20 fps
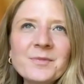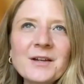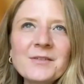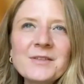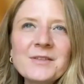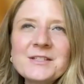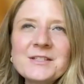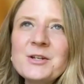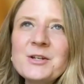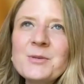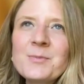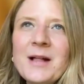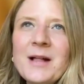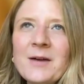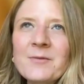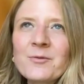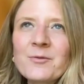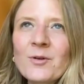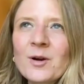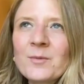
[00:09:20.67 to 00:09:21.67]
this new
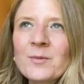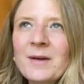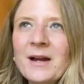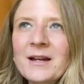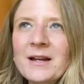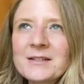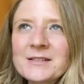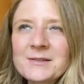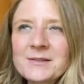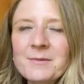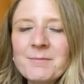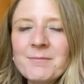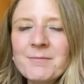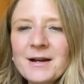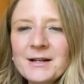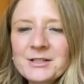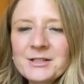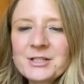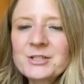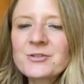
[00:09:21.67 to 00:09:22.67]
platform has a
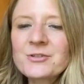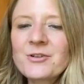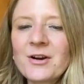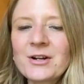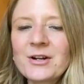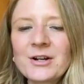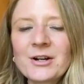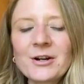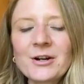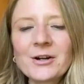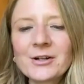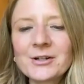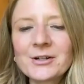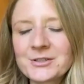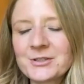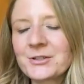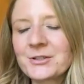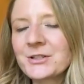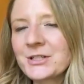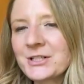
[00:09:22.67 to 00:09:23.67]
much stronger
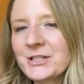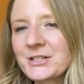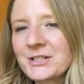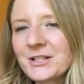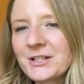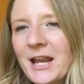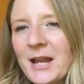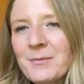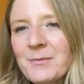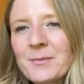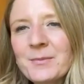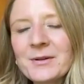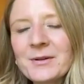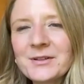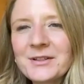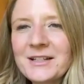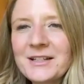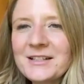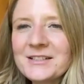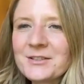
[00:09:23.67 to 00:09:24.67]
search
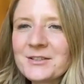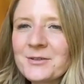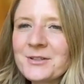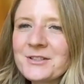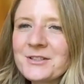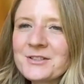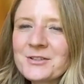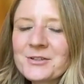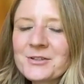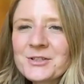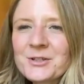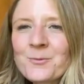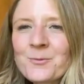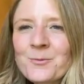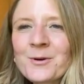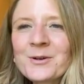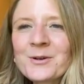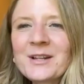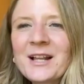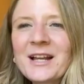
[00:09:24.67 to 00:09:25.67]
capability. So to search a
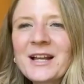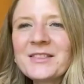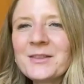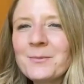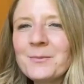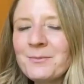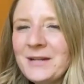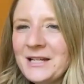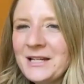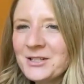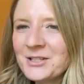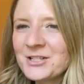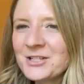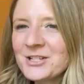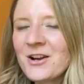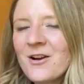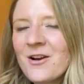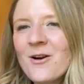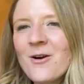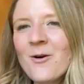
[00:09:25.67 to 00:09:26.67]
word like the beach
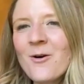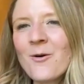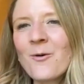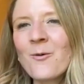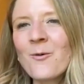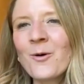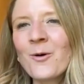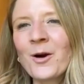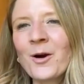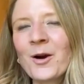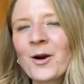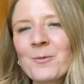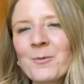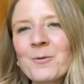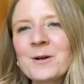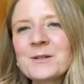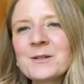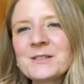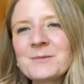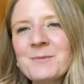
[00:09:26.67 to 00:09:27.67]
or
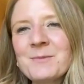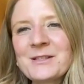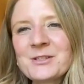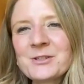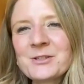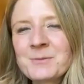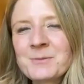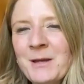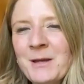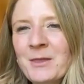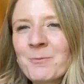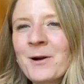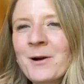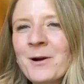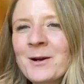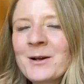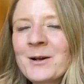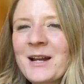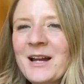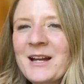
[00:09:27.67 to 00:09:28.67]
Spencer Smith
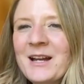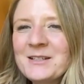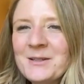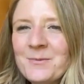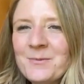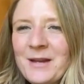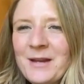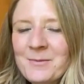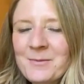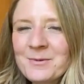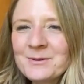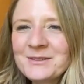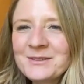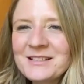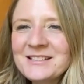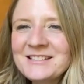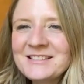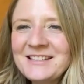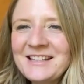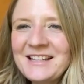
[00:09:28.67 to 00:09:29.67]
Park, and to be able
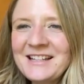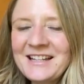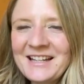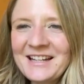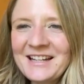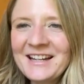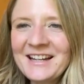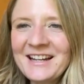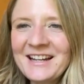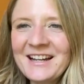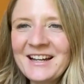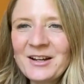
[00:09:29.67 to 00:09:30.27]
to see